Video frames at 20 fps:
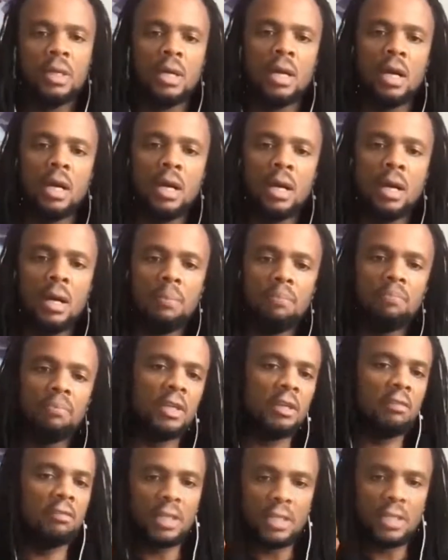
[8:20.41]

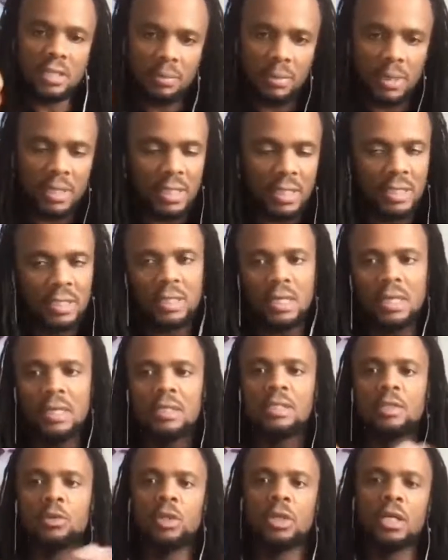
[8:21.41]
If an SMS is
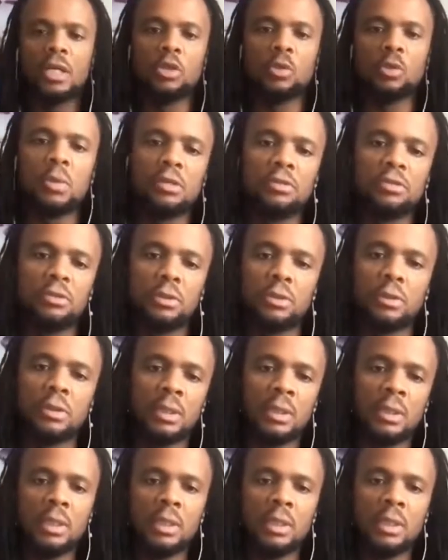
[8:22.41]
sent, it will get to my phone.